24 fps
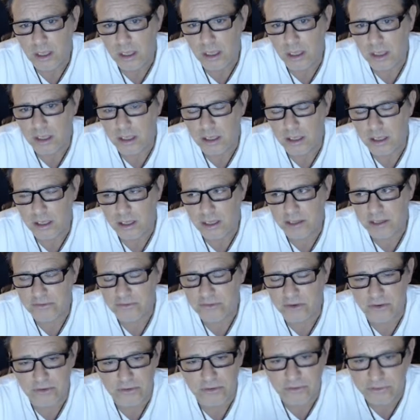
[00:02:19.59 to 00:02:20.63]
And I
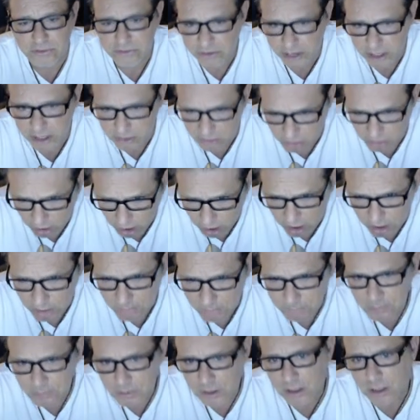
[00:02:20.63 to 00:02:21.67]
guess under the state
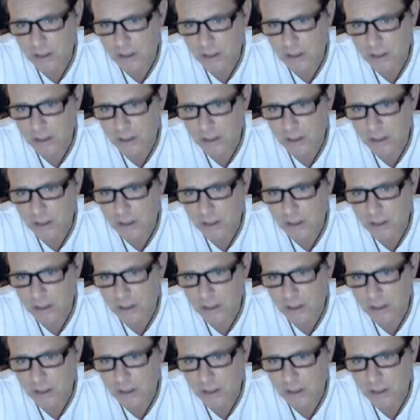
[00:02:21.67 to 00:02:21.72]
law,